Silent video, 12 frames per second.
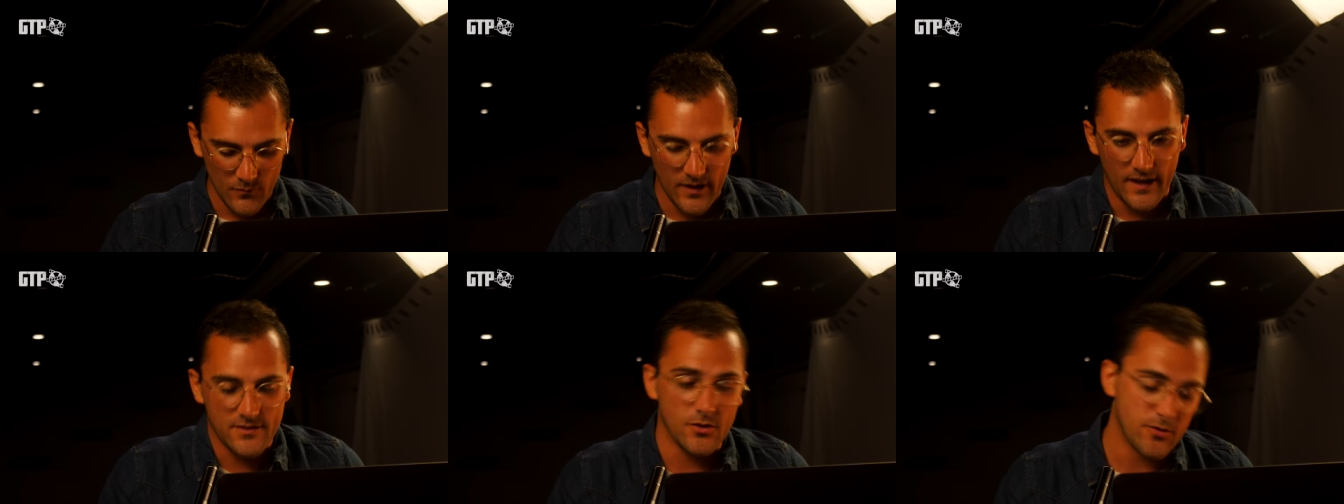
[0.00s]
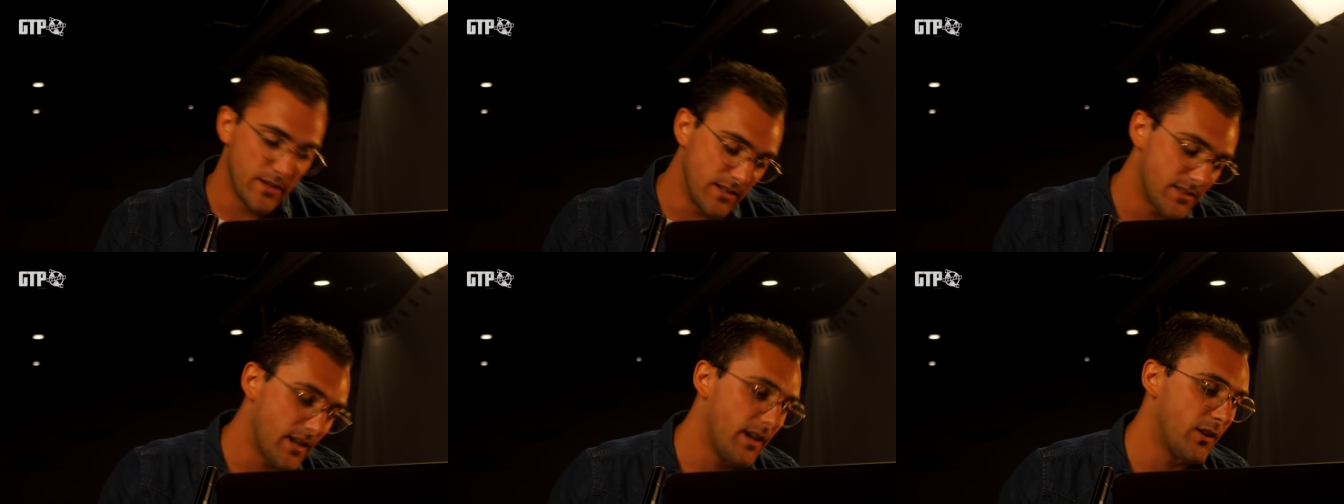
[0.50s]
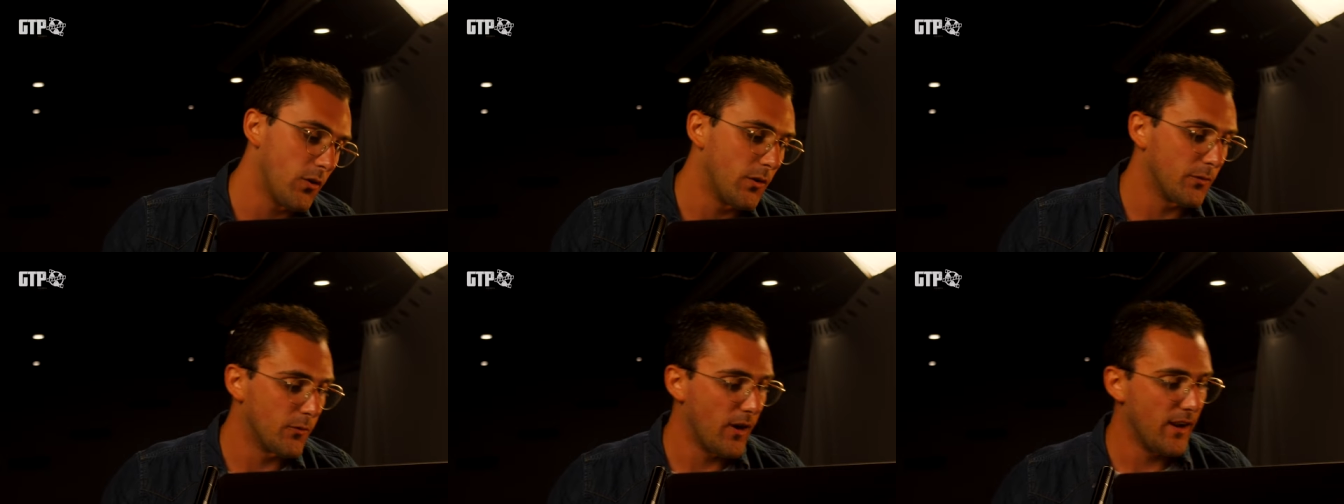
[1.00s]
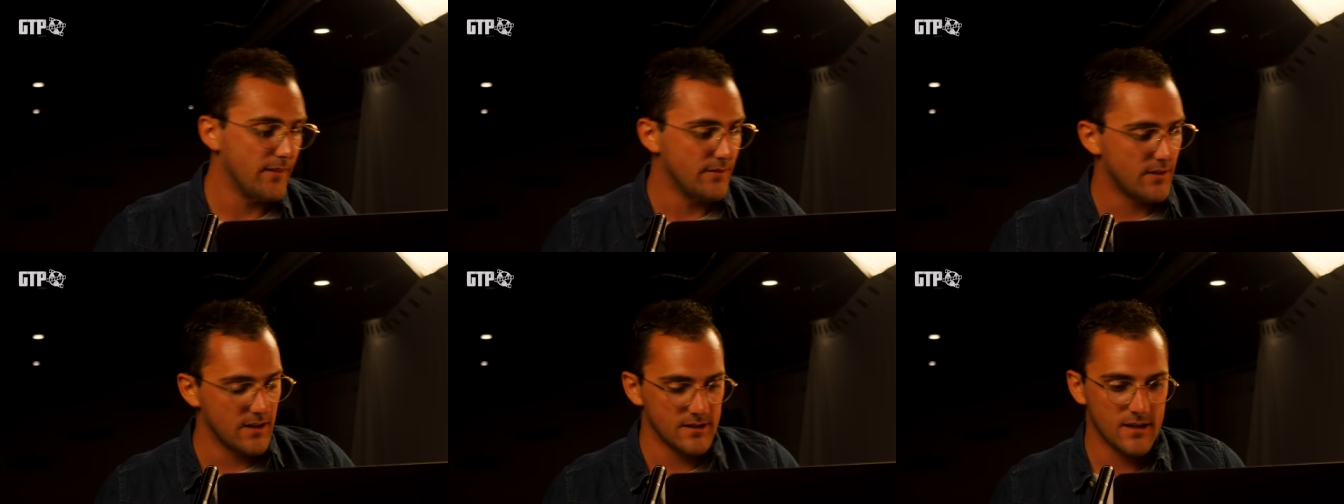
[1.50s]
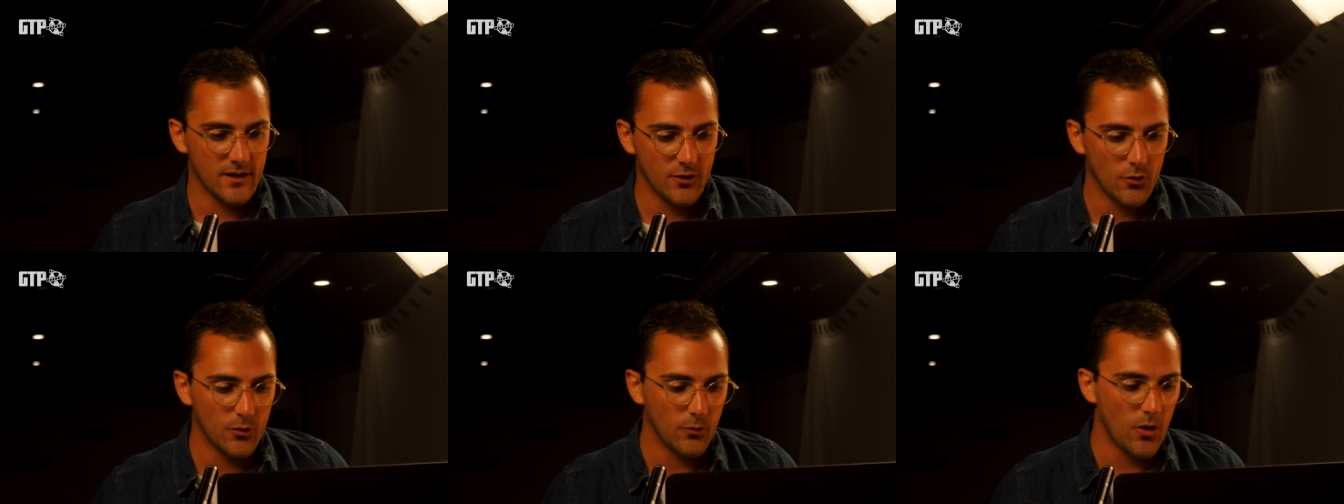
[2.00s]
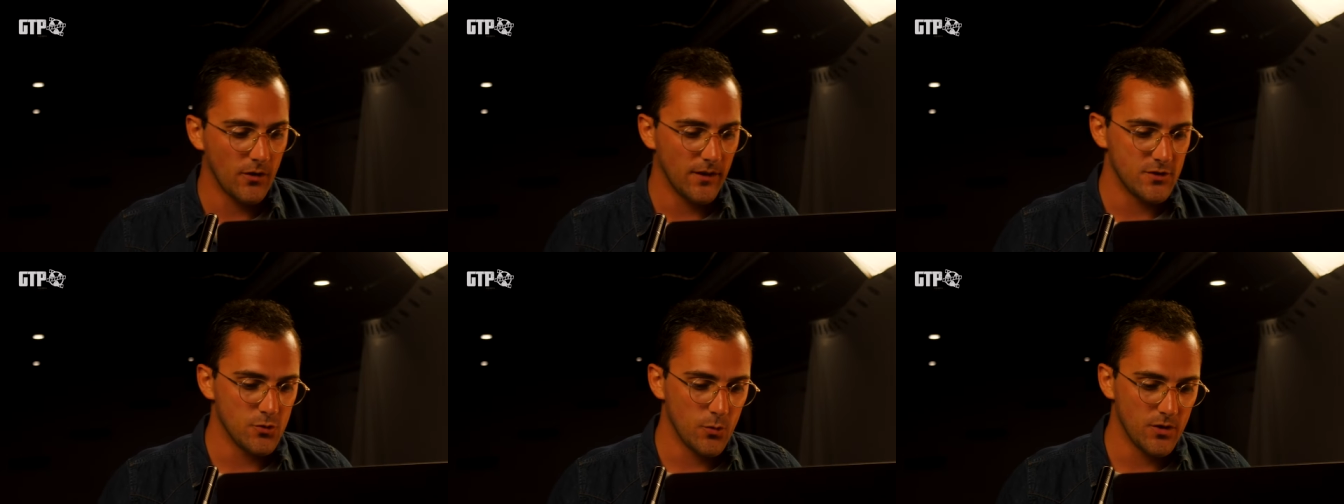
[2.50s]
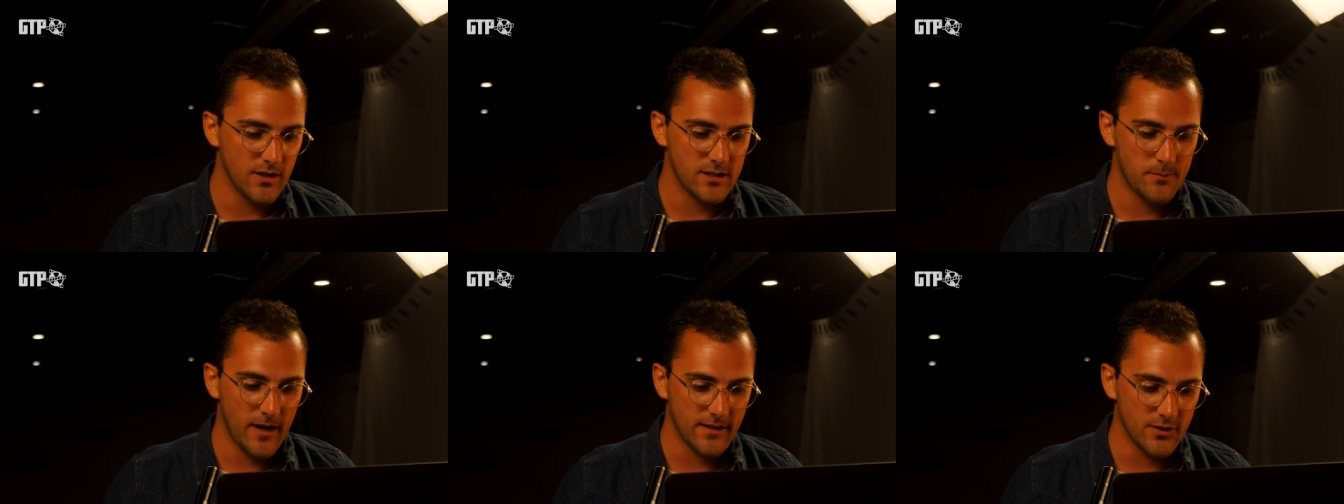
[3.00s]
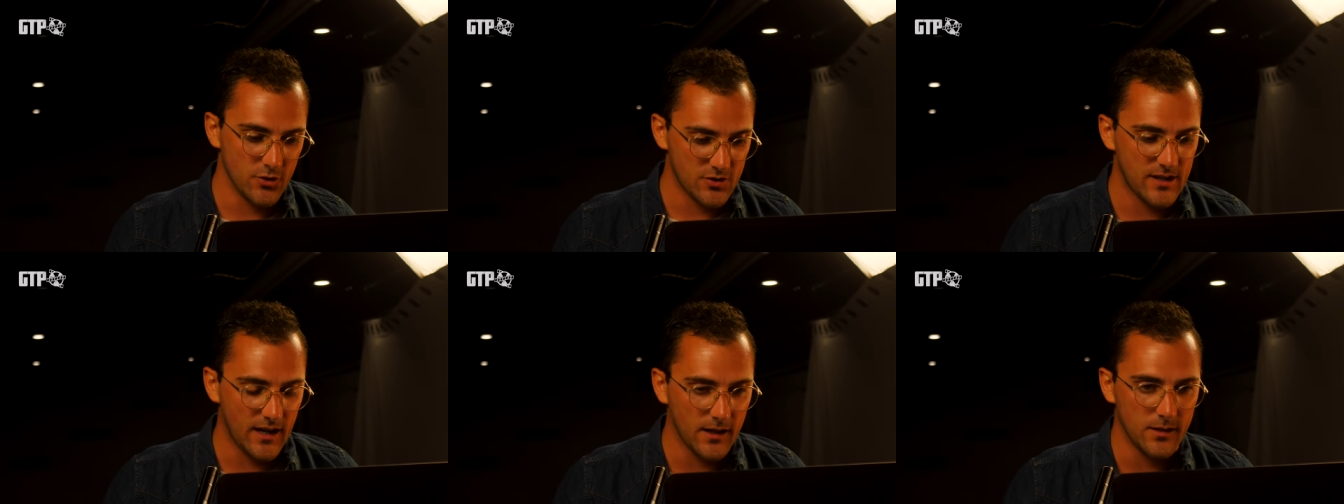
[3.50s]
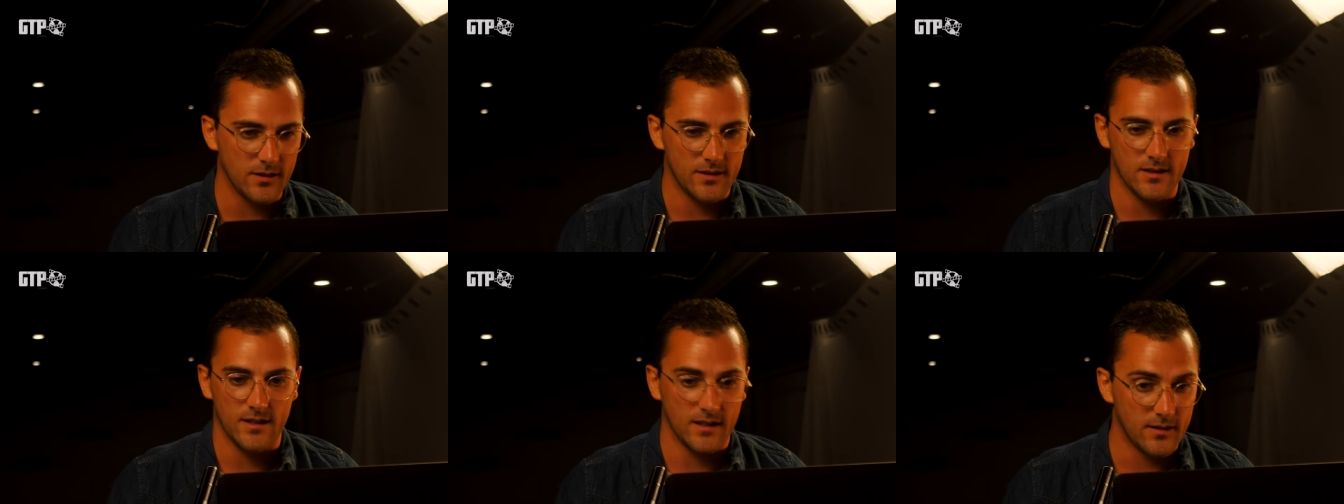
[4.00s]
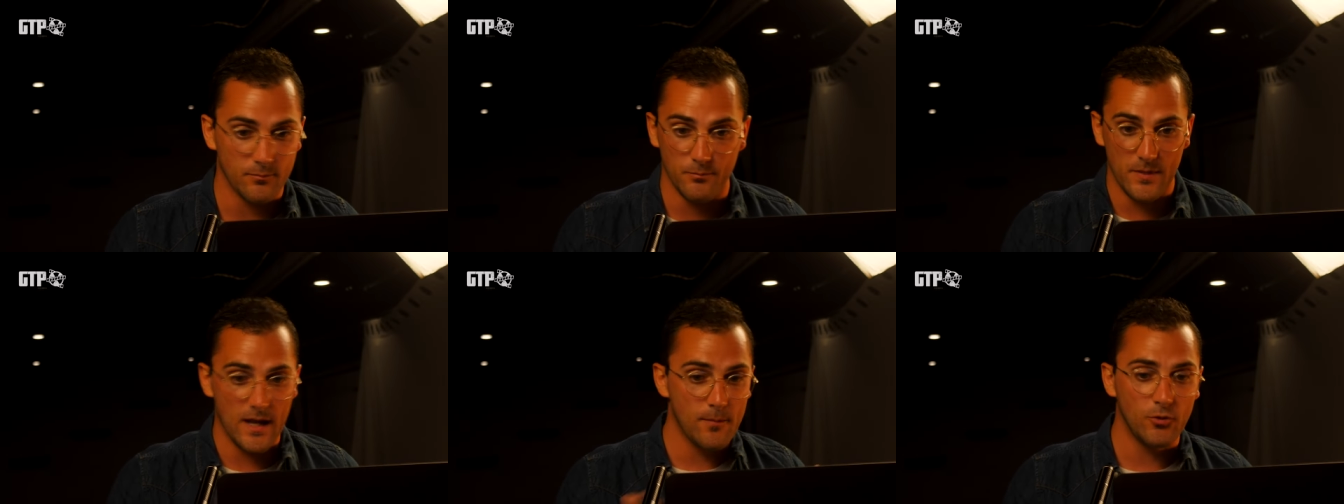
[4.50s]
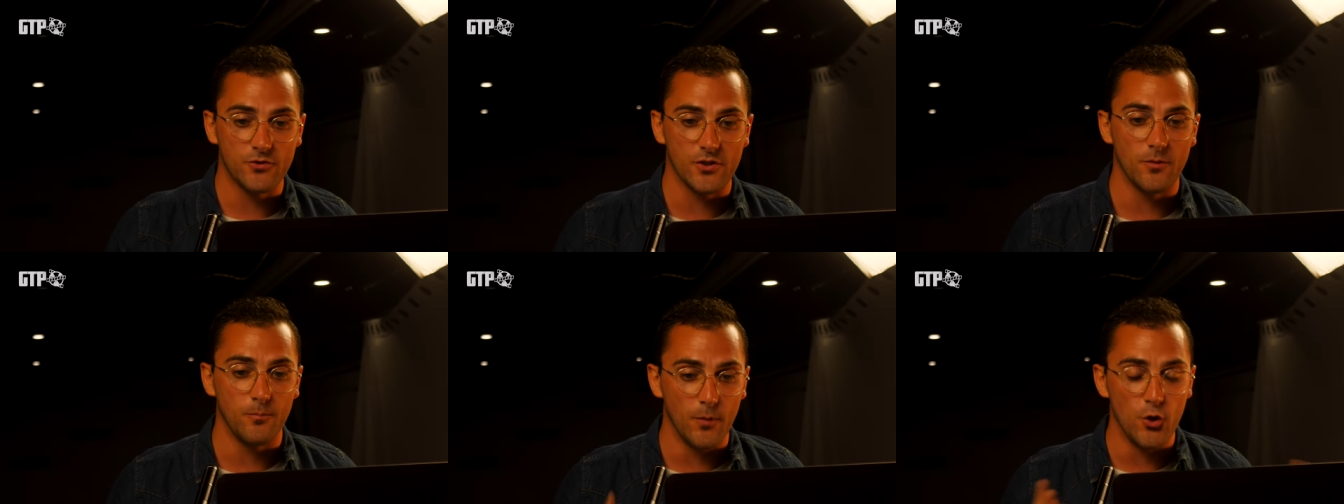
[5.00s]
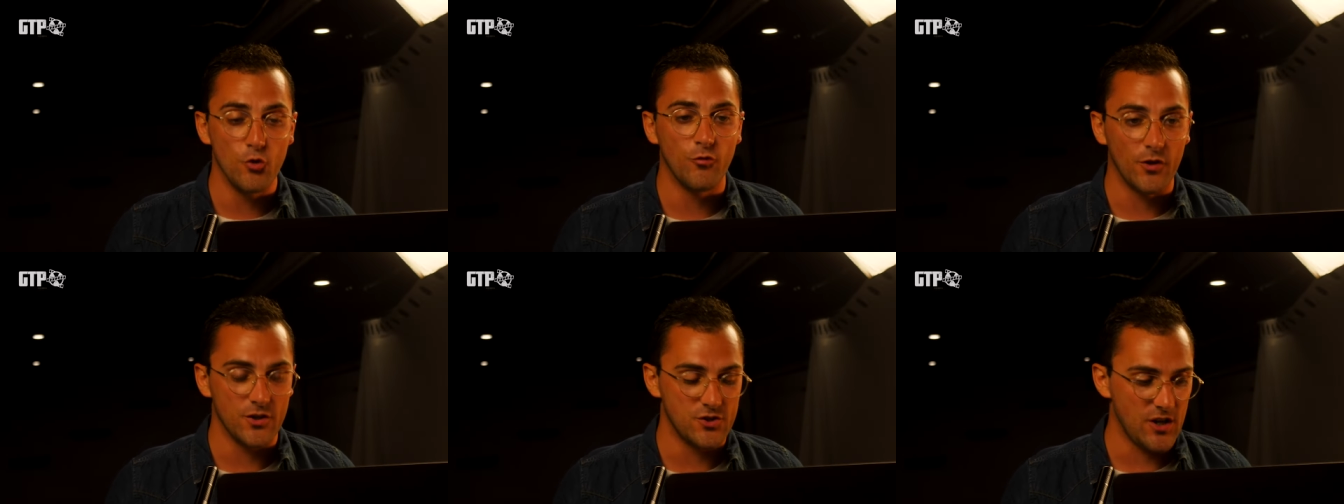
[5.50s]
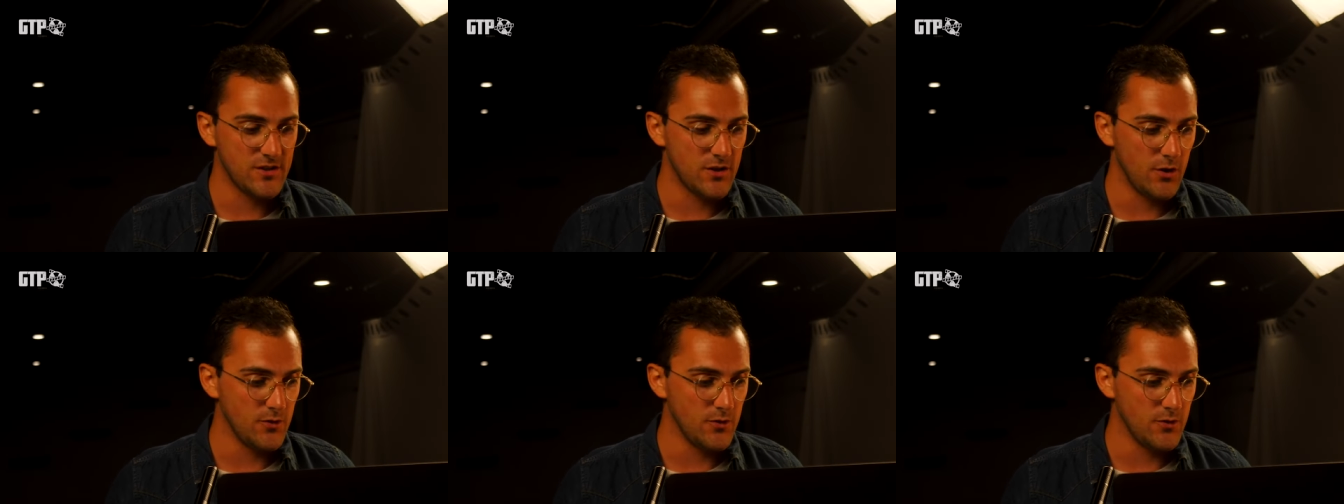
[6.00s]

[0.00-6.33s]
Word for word: Yeah, so things kind of going right and things kind of going wrong that you wouldn't expect. And you just kind of be able to maneuver and adjust to